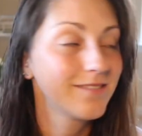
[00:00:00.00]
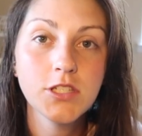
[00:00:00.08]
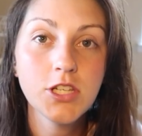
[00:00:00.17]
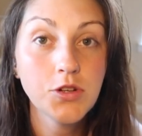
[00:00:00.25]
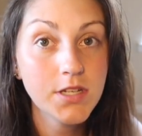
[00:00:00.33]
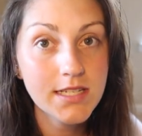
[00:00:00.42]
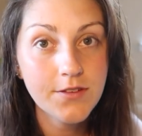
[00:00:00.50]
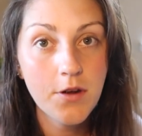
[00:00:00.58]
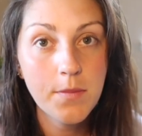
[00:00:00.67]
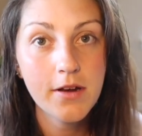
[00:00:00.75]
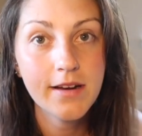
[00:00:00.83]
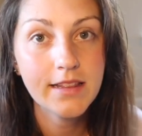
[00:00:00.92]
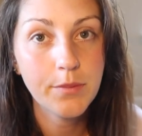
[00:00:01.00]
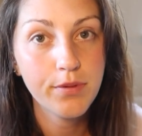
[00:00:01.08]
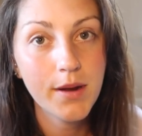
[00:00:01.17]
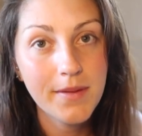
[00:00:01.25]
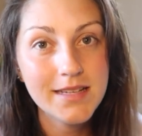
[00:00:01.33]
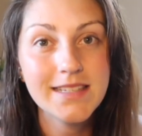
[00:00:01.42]
So just from hearing the
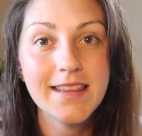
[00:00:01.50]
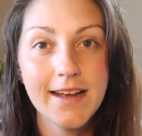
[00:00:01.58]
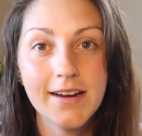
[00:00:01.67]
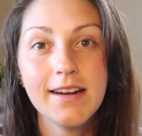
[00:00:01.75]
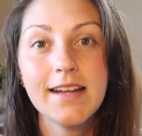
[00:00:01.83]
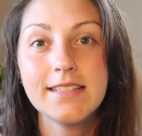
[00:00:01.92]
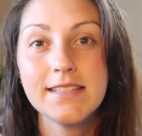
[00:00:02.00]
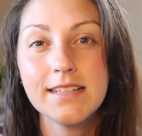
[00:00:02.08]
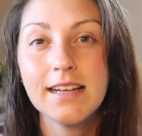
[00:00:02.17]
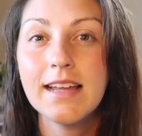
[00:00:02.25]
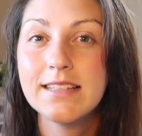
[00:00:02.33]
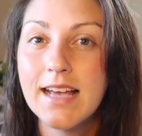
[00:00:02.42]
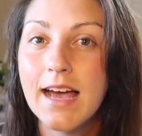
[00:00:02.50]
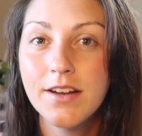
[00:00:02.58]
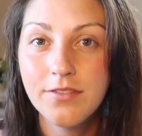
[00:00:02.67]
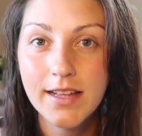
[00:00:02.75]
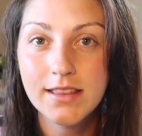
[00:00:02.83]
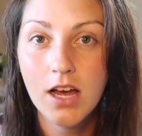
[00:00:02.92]
premise there, it's kind
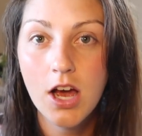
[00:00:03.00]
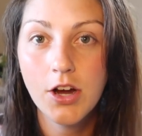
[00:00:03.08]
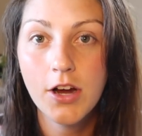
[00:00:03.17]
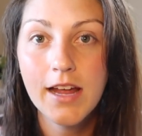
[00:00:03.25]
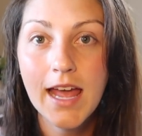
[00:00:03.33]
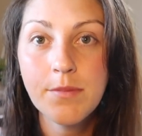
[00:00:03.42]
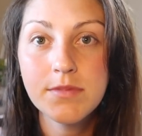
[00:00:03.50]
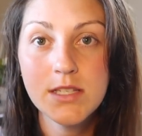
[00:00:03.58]
of like The Hunger Games.